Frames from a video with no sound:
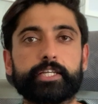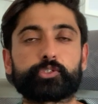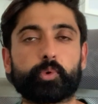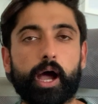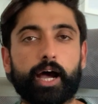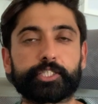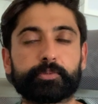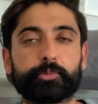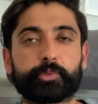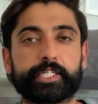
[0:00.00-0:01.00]
it's Raj
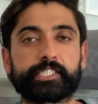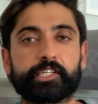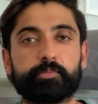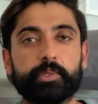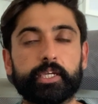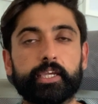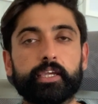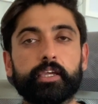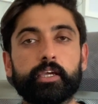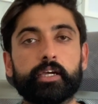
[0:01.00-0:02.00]
from 3CB.